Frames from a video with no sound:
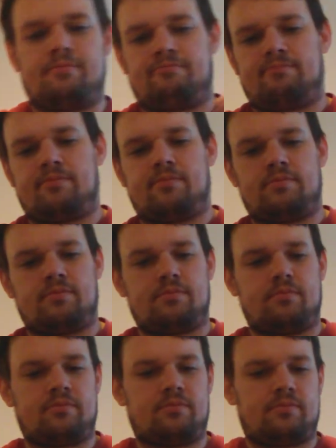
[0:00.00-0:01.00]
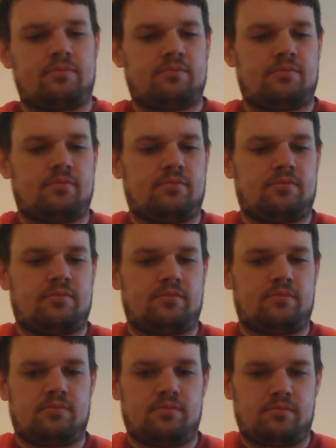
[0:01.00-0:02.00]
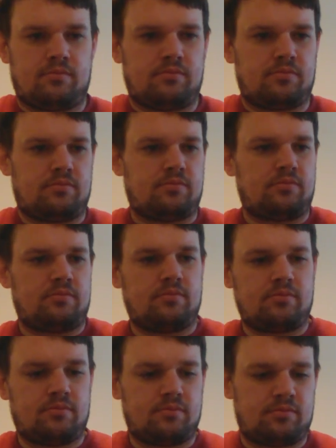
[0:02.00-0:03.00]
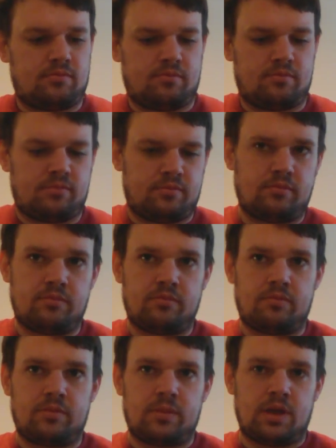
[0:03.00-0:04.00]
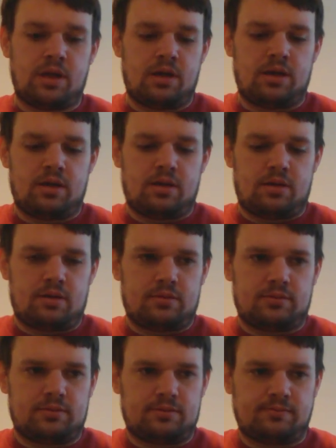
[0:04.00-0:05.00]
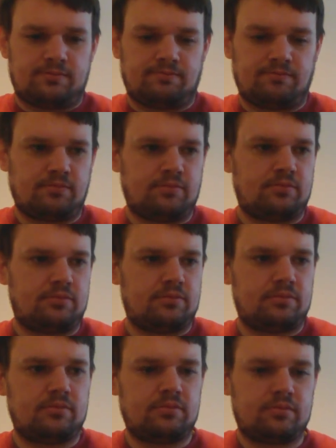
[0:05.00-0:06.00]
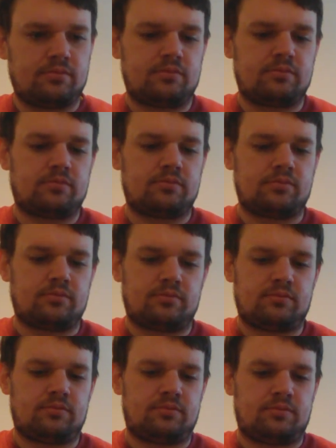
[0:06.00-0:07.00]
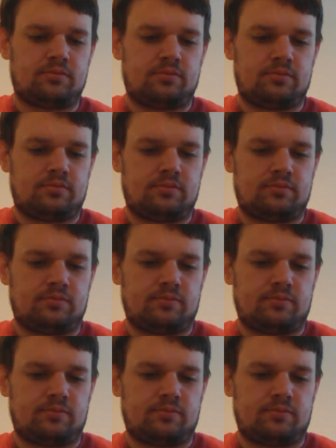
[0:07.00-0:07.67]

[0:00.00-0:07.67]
(no one is talking)